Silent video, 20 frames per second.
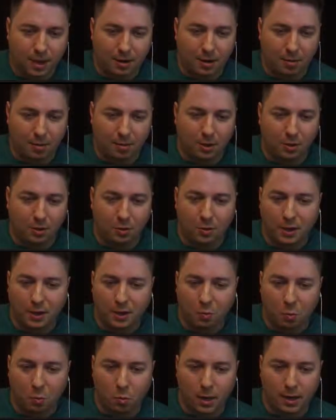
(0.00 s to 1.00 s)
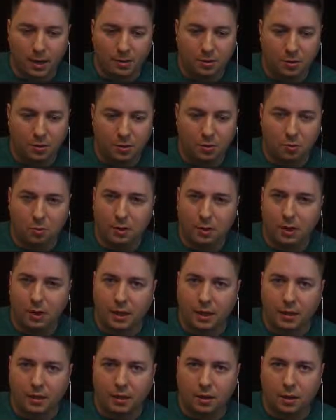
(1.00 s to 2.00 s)
I'm going to go ahead and wait though
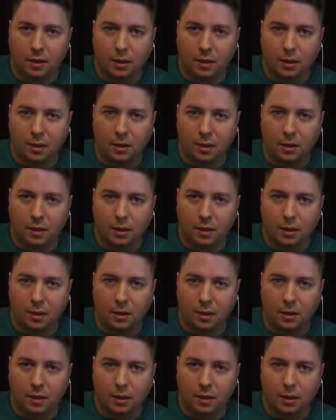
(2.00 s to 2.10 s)
and